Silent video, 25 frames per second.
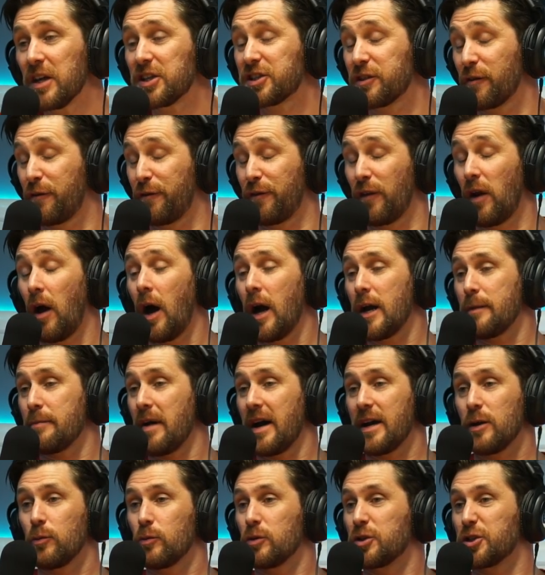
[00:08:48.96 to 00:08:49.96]
Yeah. To fly,
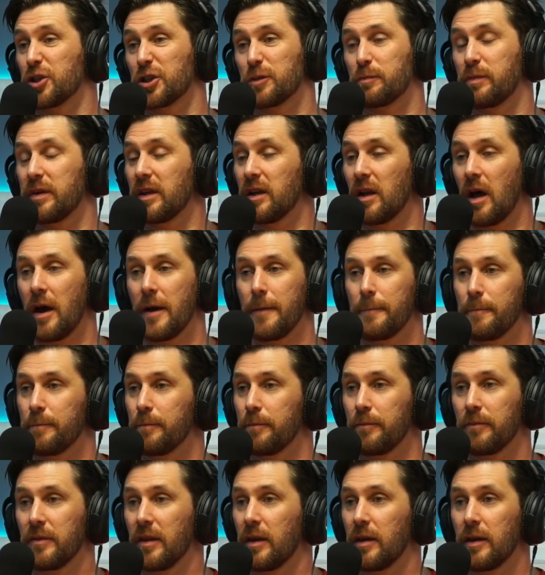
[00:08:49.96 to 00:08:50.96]
mate, would just be like
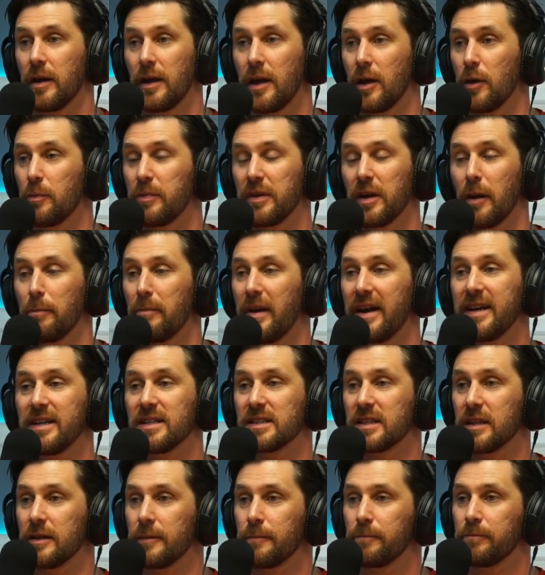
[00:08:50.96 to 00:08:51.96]
it'd be
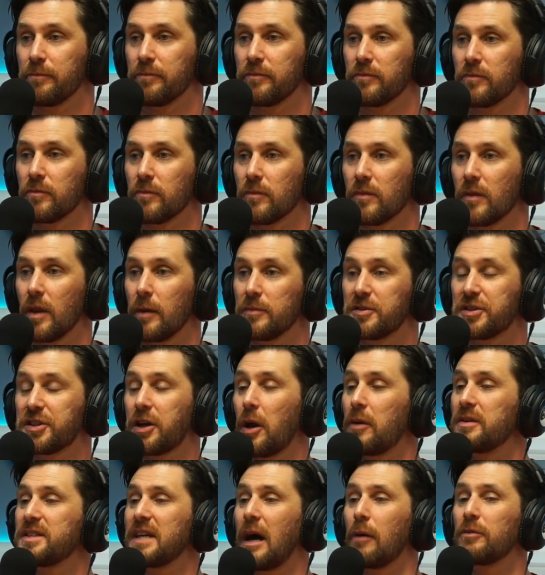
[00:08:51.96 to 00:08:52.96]
amazing. Yeah, just
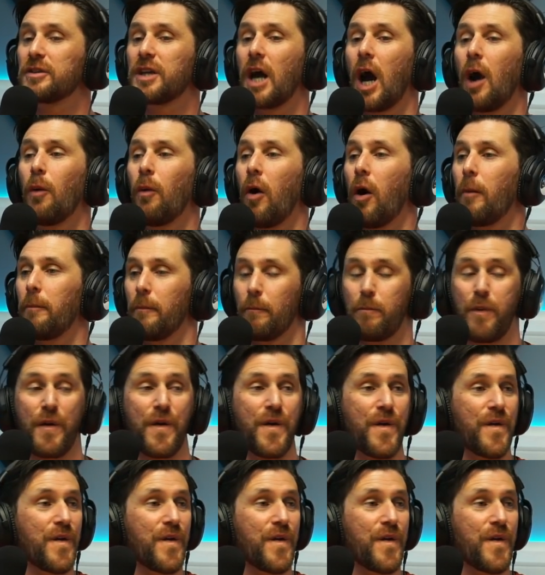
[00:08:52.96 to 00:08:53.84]
man. going down co-op.